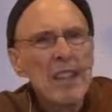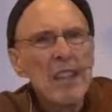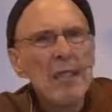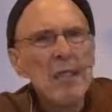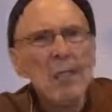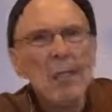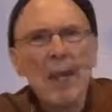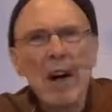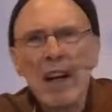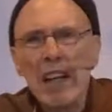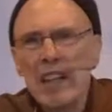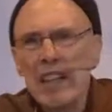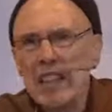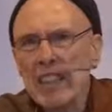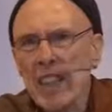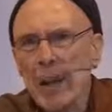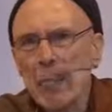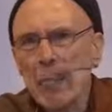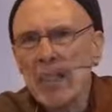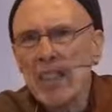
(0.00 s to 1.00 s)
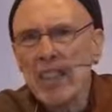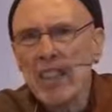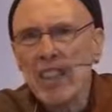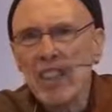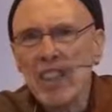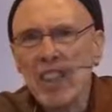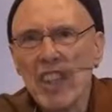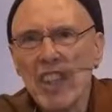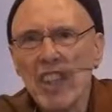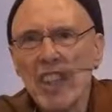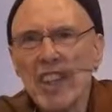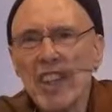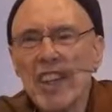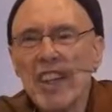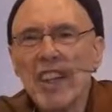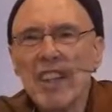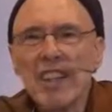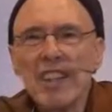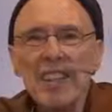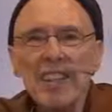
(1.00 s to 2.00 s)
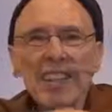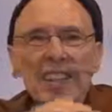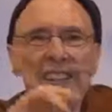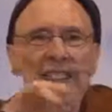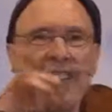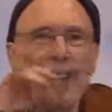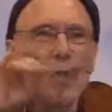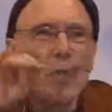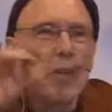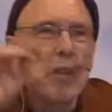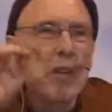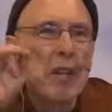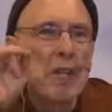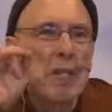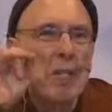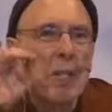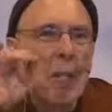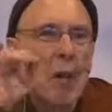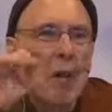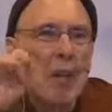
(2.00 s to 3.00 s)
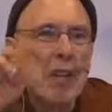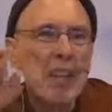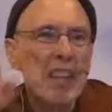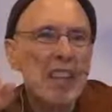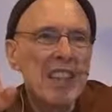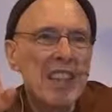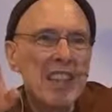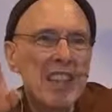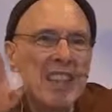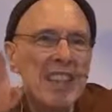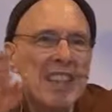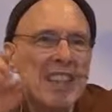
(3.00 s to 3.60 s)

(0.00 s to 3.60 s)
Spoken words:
My supposition, you see the word mokkha,